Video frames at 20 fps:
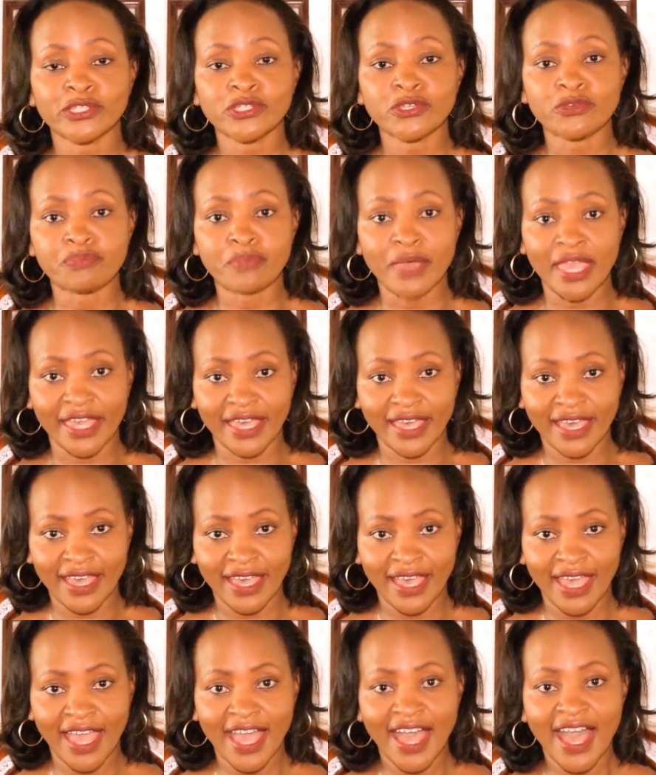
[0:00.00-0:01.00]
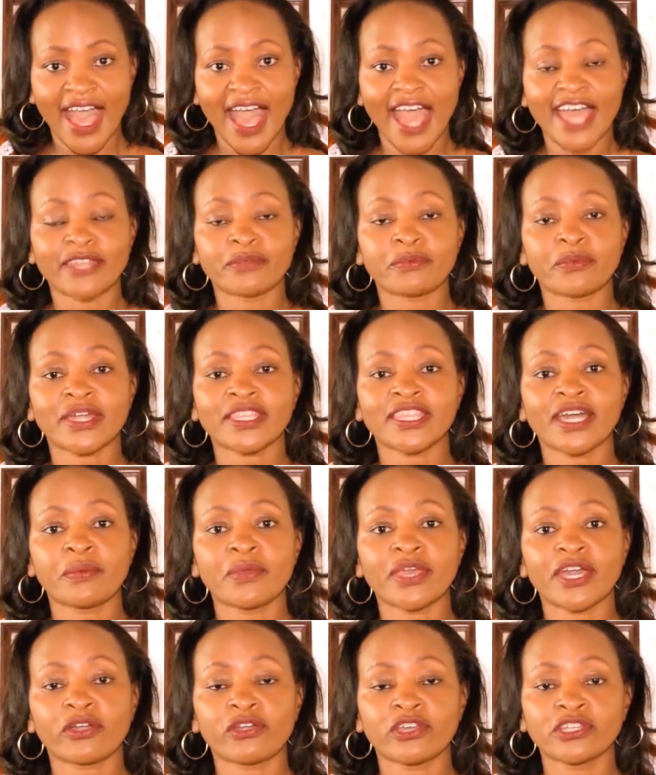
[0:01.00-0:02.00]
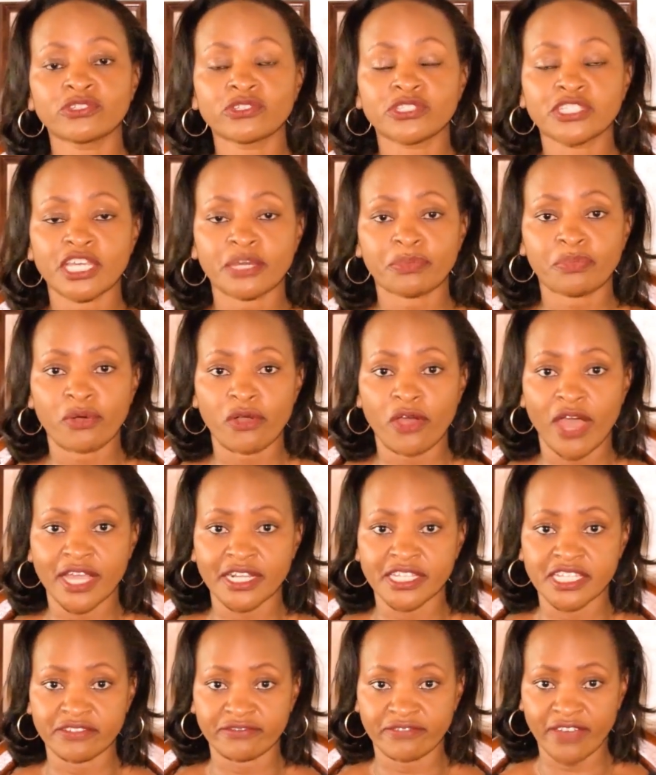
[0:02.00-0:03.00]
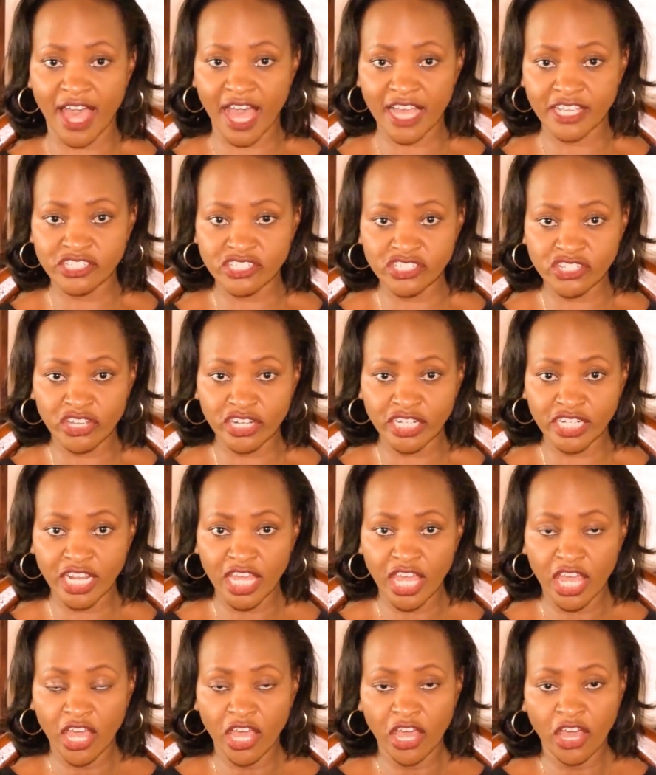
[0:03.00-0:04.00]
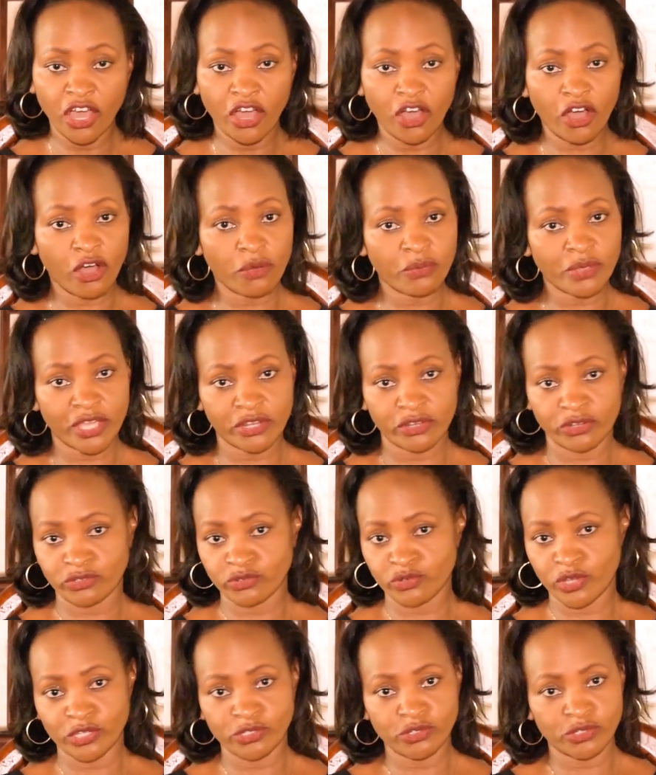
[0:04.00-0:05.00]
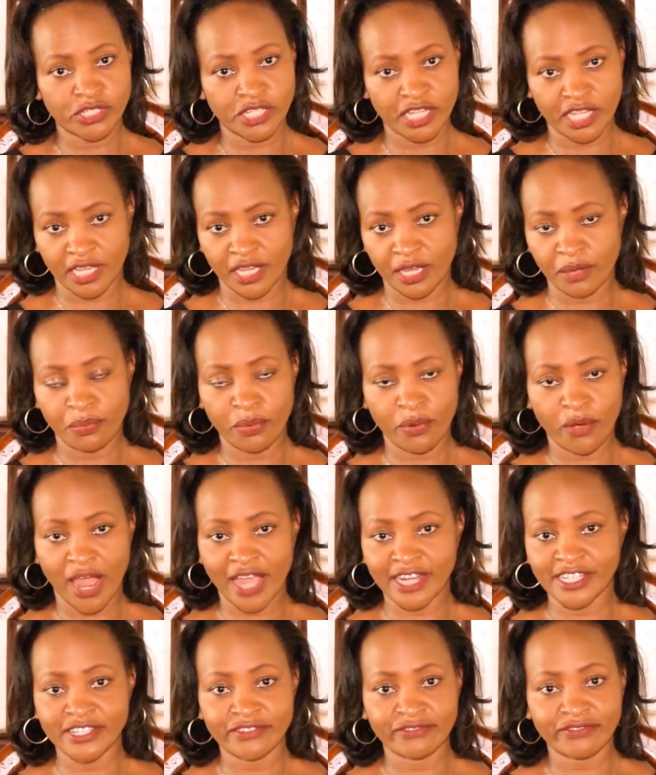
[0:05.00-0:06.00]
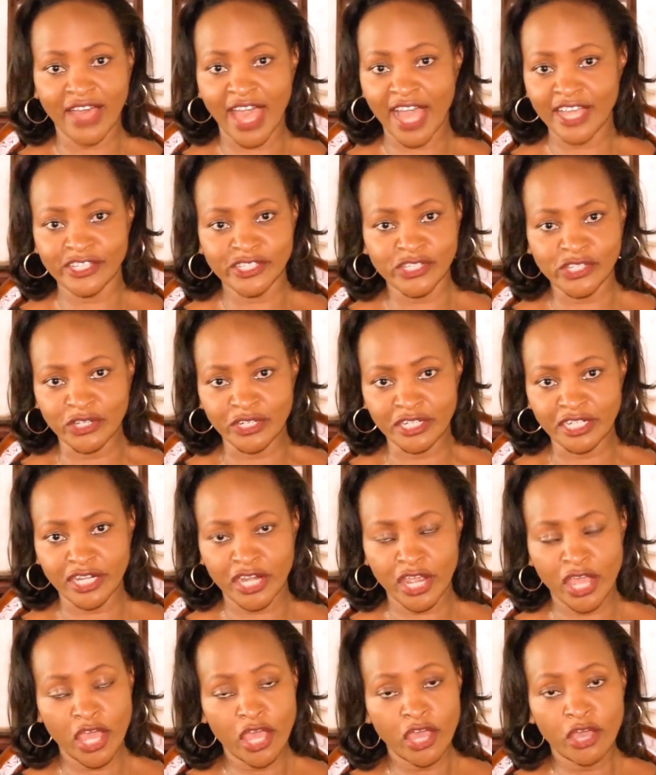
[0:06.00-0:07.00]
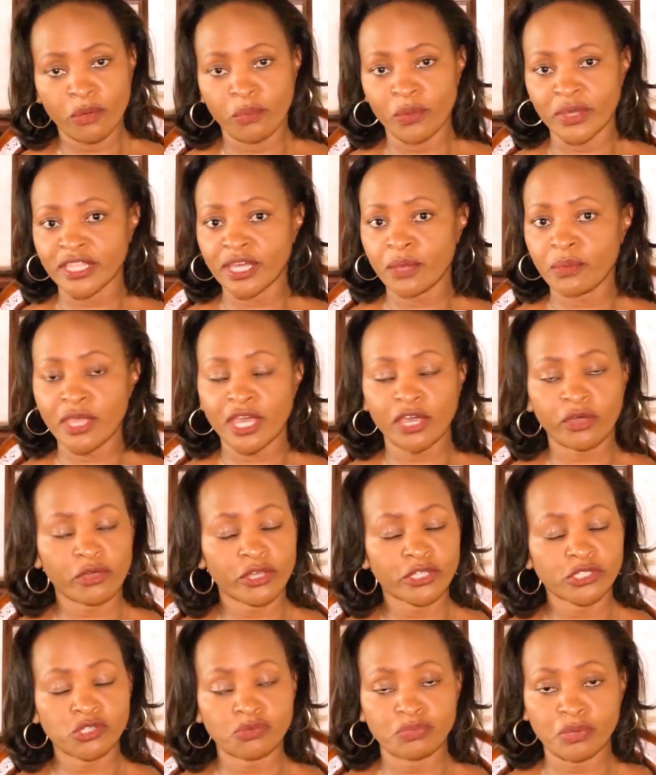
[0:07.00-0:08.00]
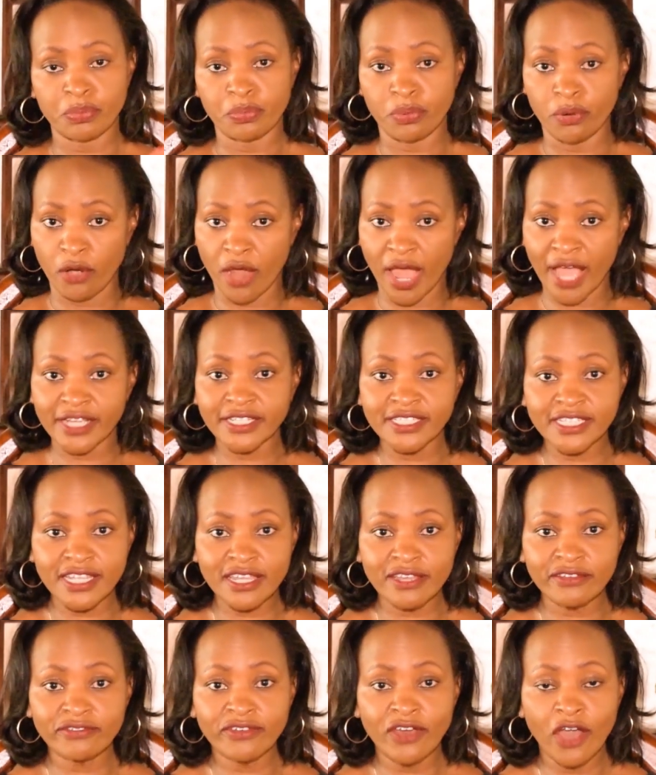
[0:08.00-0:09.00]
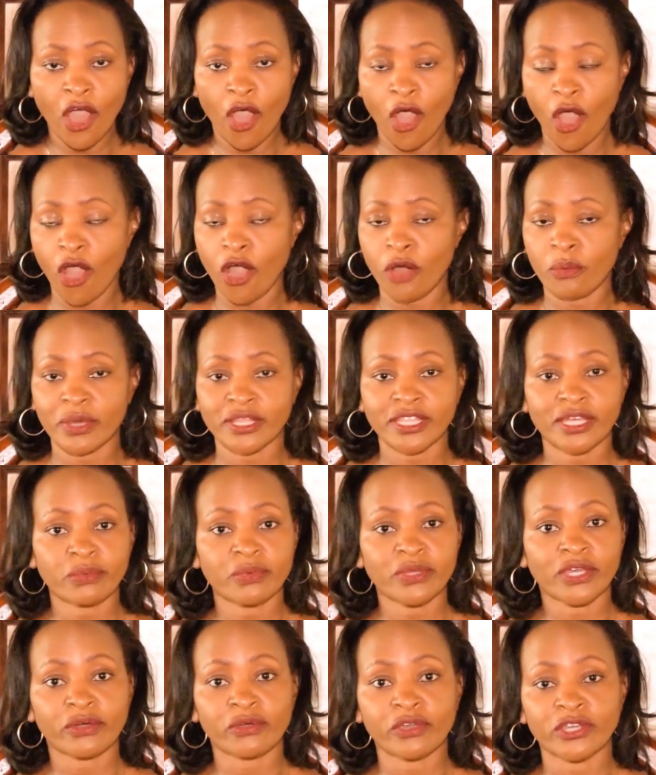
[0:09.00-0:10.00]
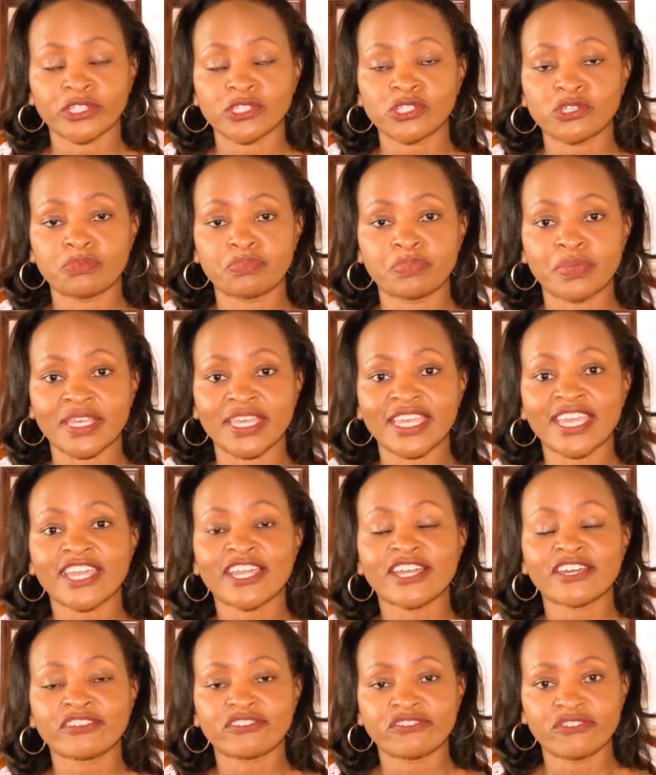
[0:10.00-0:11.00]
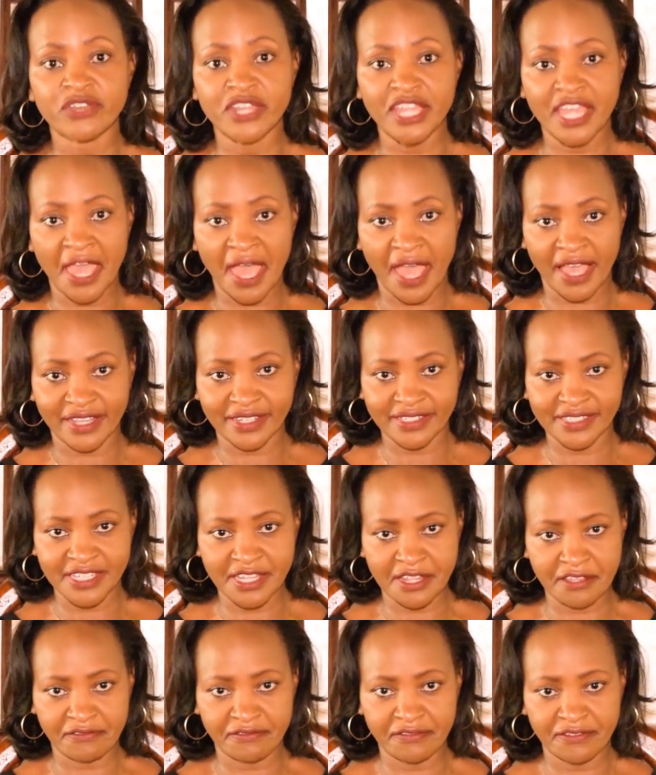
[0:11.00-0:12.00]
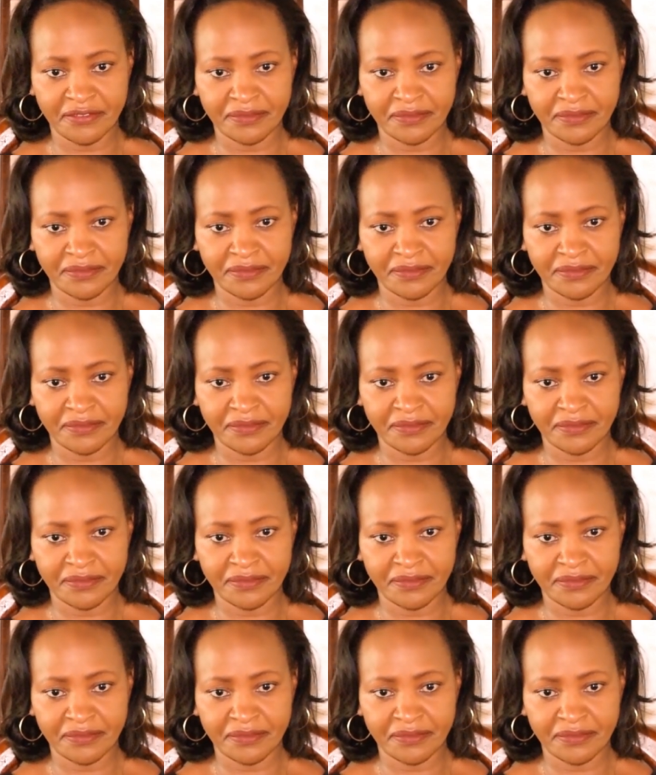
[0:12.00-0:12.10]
to make, and whether we are going to take proactive action or we are not going to take proactive action, whether we are going to be proactive or whether we are going to be reactive.